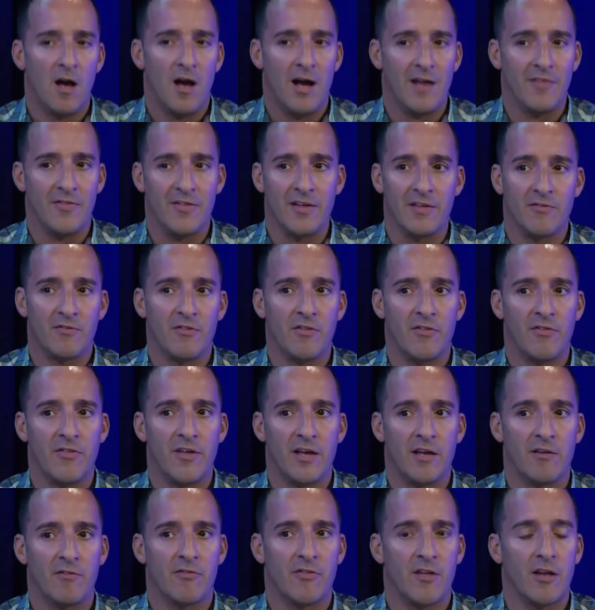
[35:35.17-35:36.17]
I think the
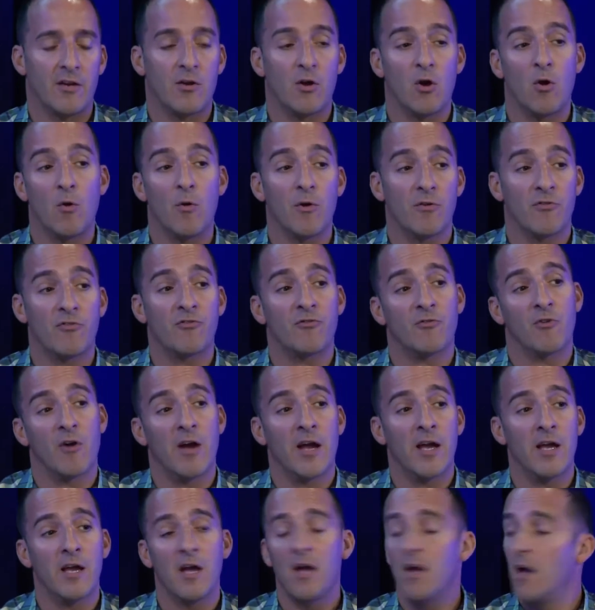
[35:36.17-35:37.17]
things that go
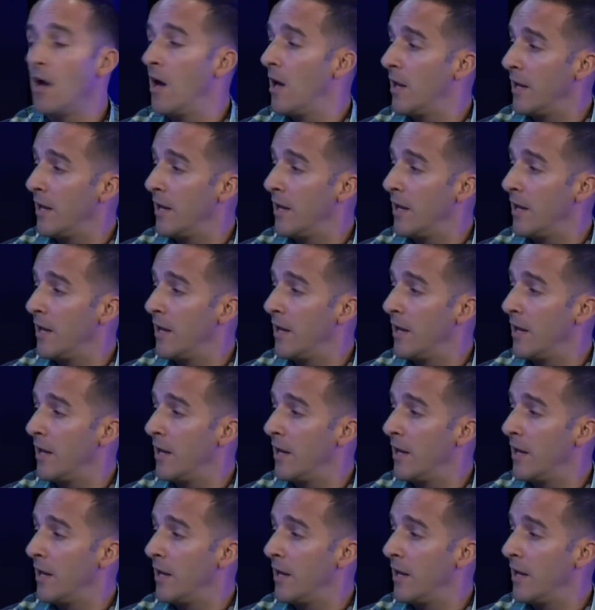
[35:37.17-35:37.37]
astray,